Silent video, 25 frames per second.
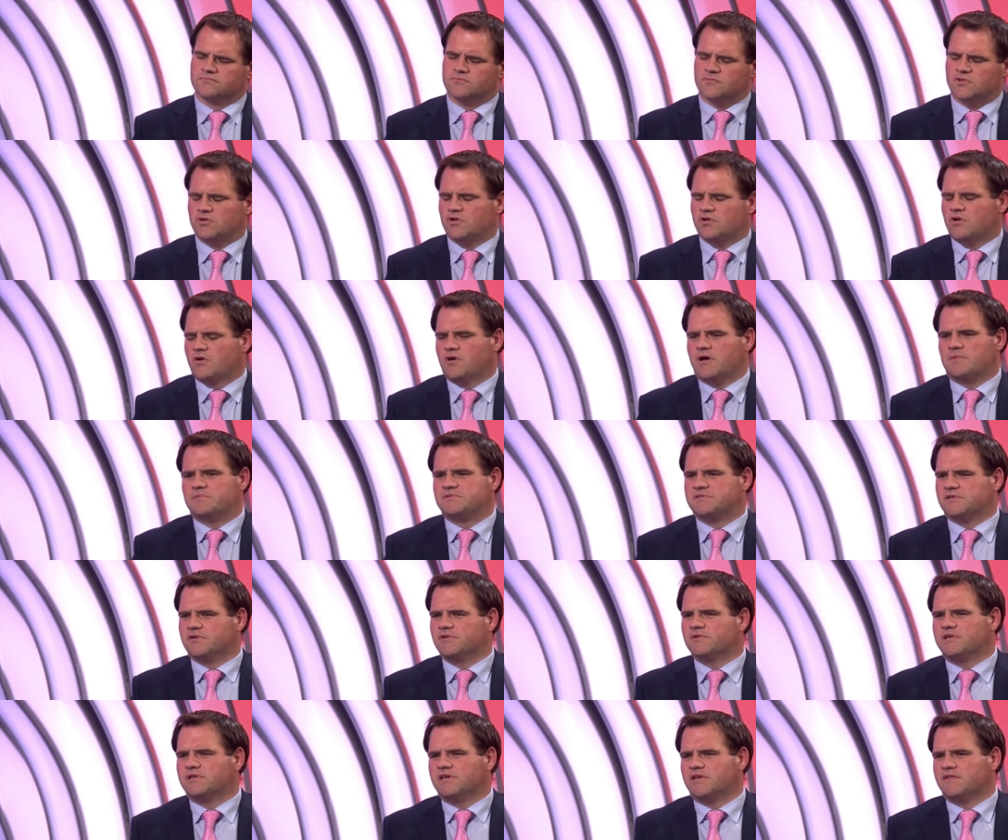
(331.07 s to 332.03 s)
No,
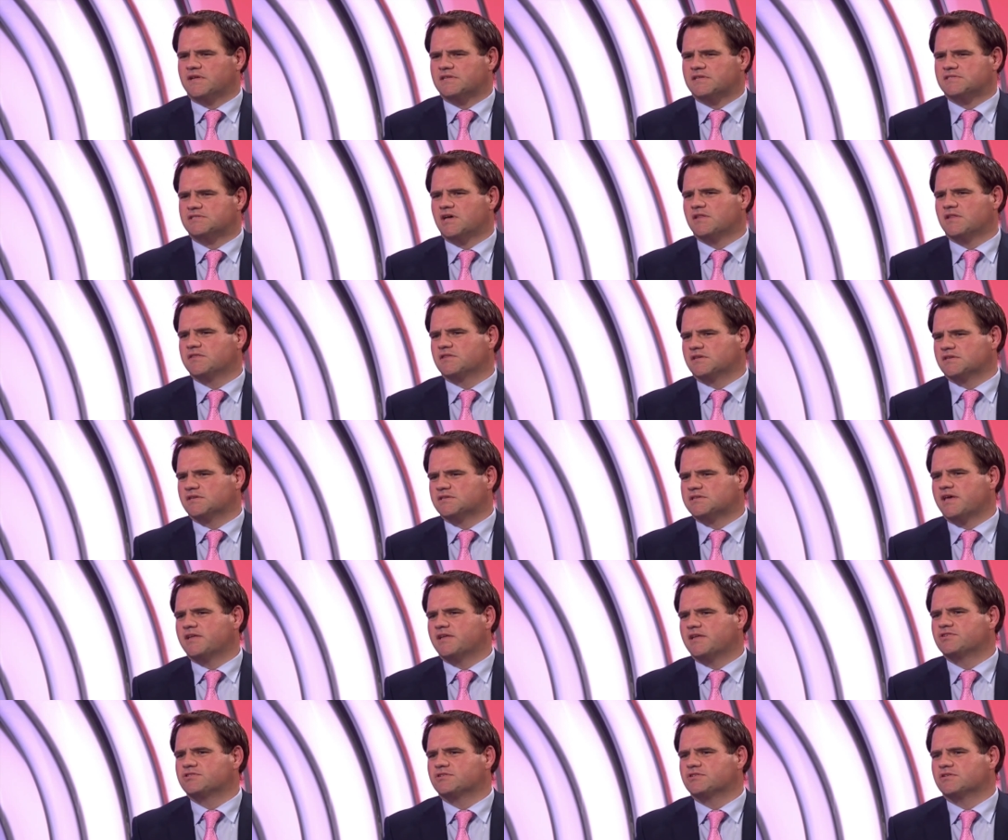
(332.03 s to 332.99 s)
absolutely, and that's not the
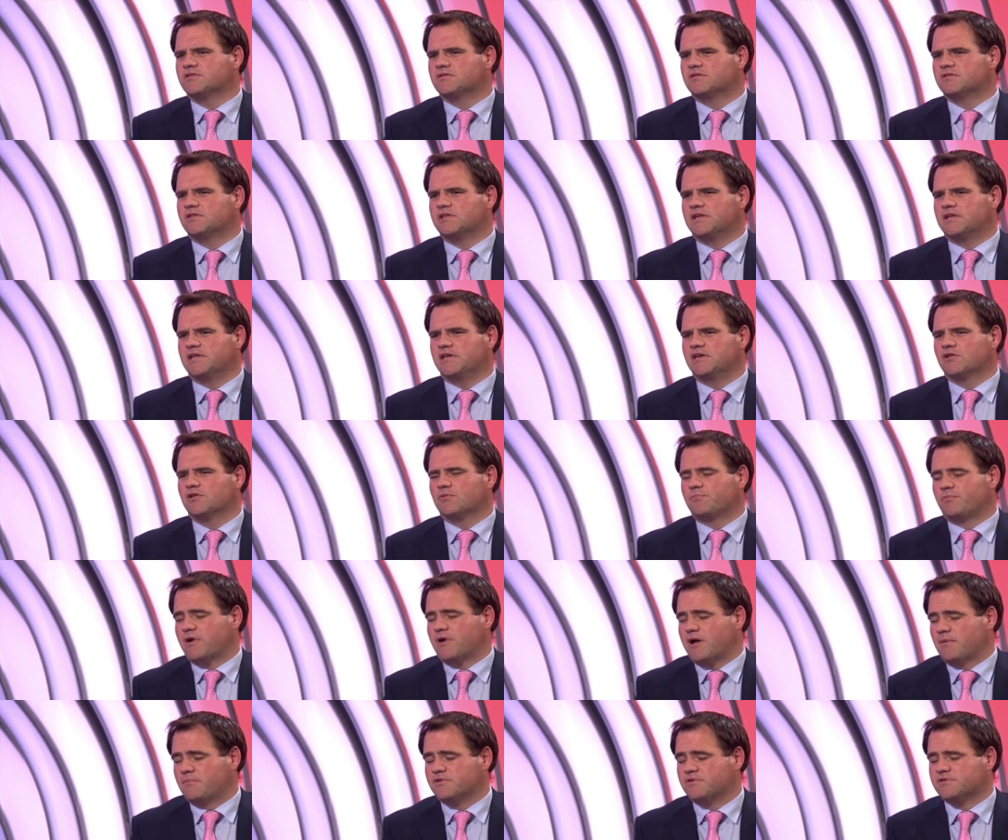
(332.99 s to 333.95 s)
intention. The legal
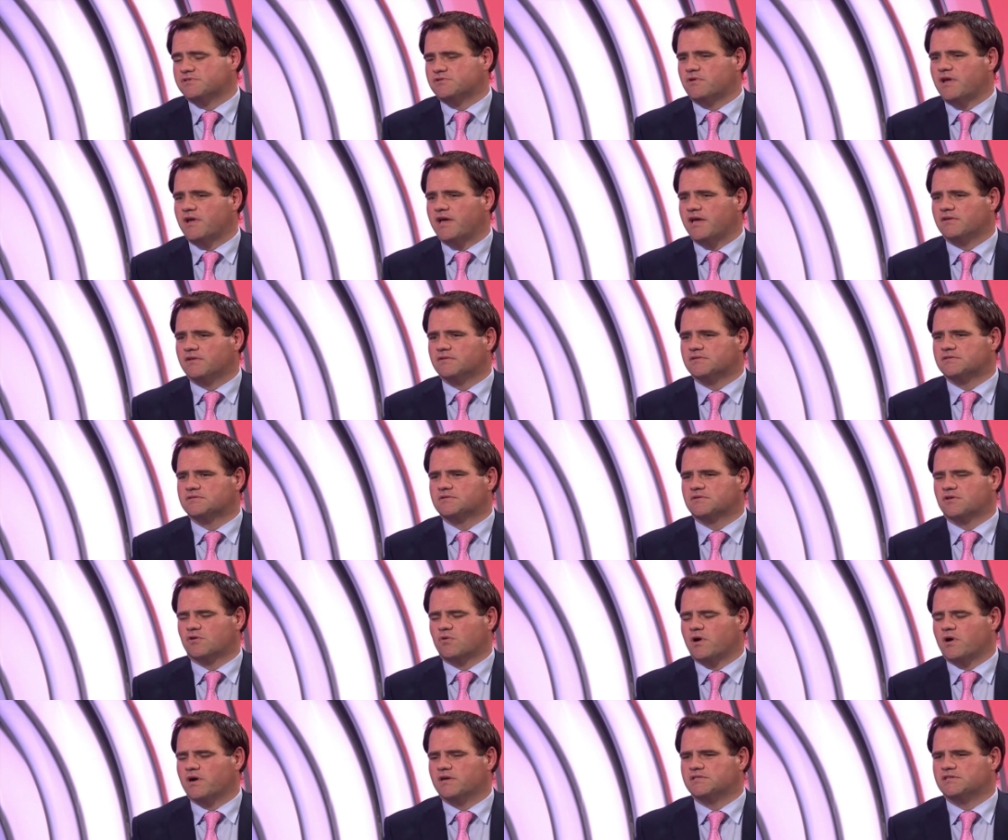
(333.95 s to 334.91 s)
parameters around the
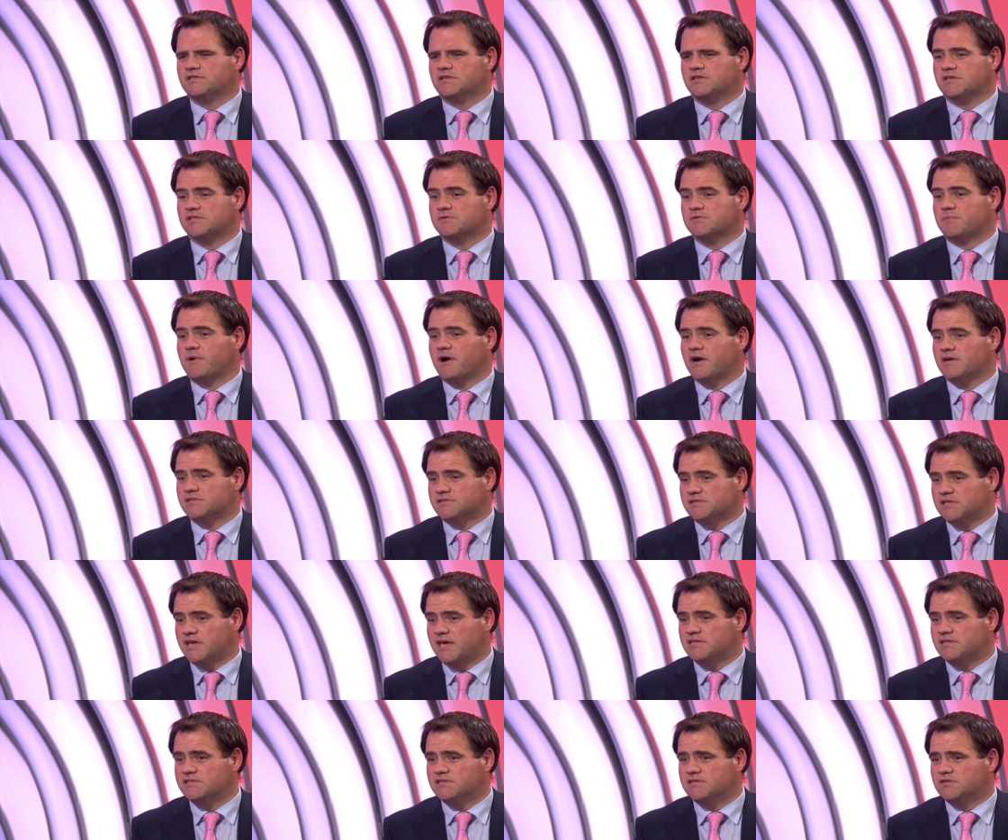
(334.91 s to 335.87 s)
quarantine expires on the
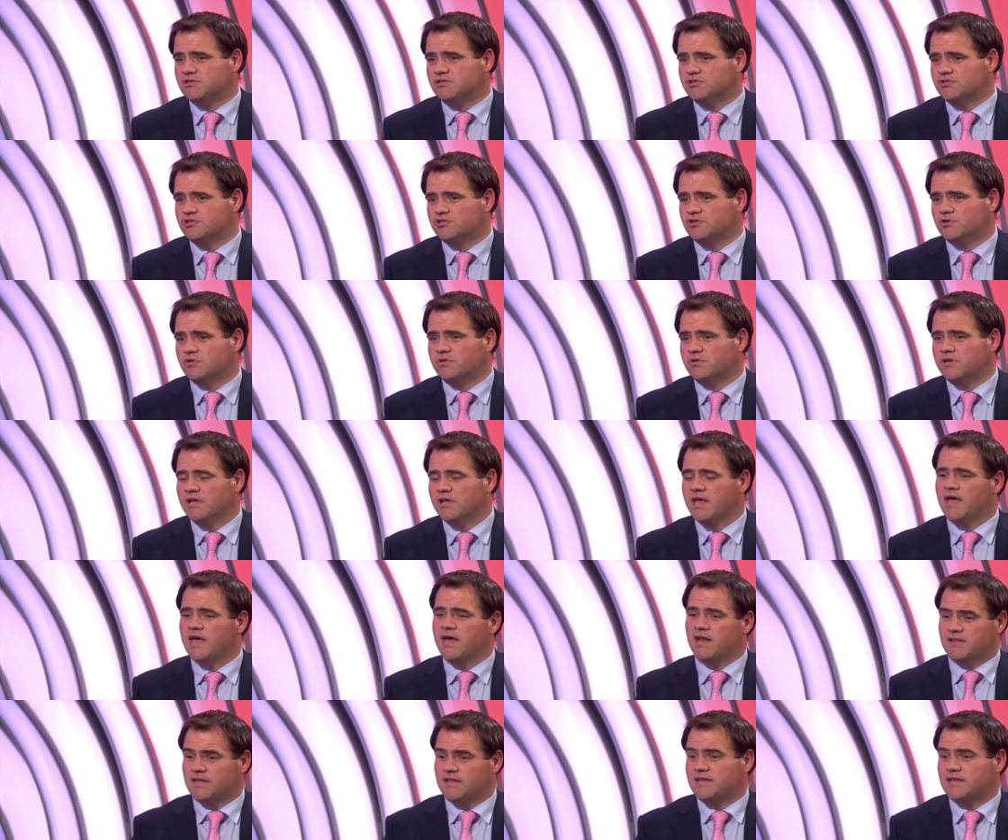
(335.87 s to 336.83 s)
18th of June,
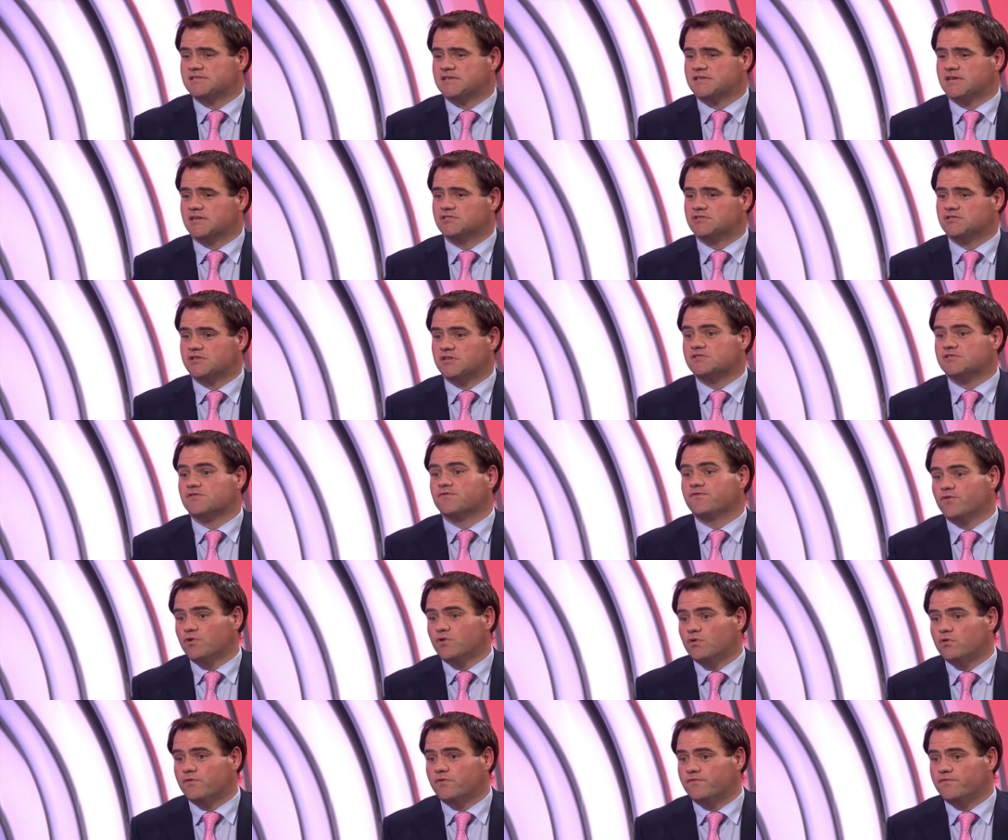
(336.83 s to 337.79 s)
and at that stage there's a
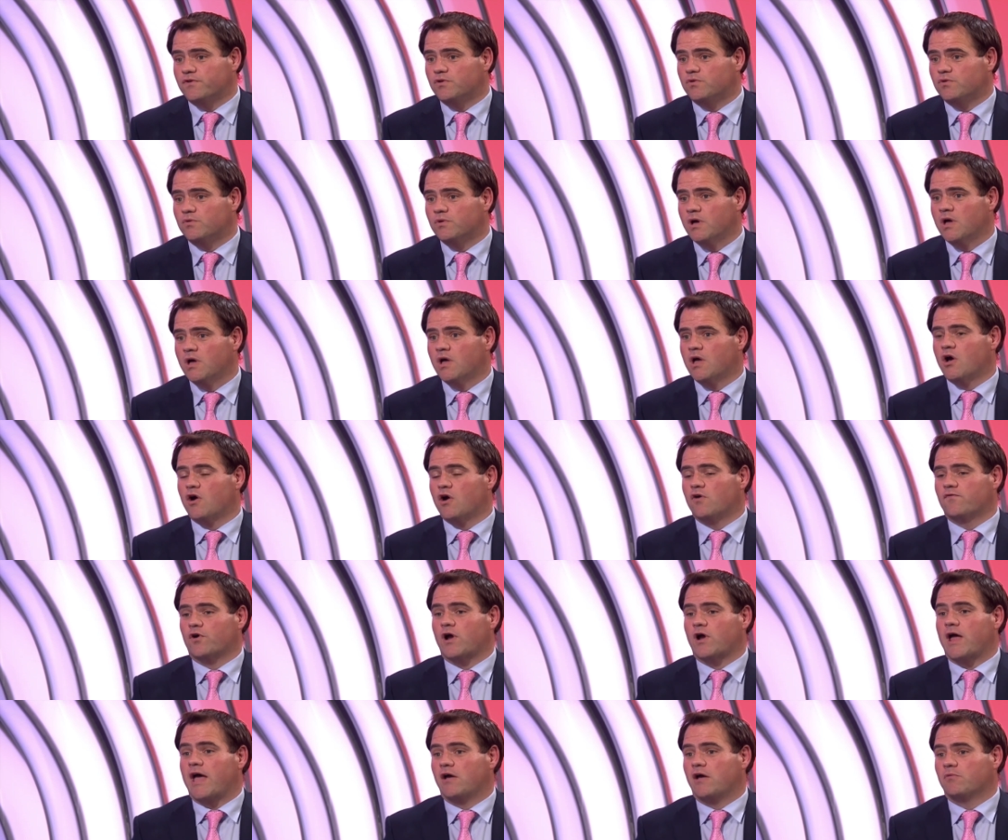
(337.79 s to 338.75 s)
full review
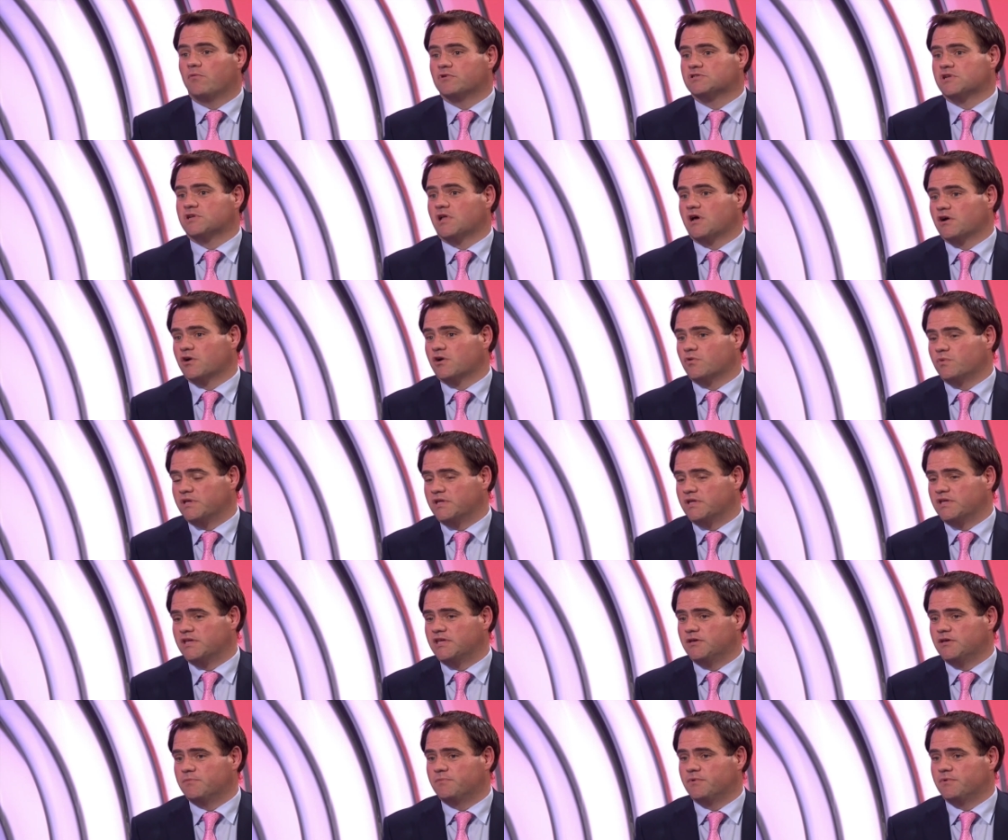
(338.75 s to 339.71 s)
over how much longer we can
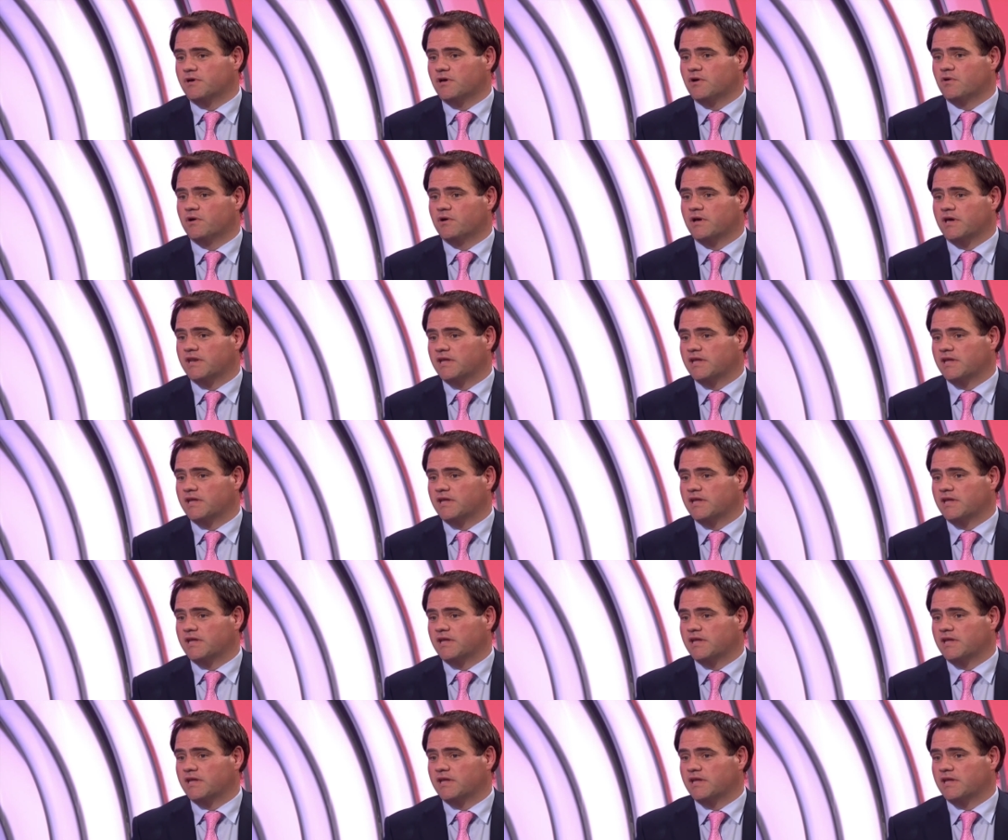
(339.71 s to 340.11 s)
keep it going.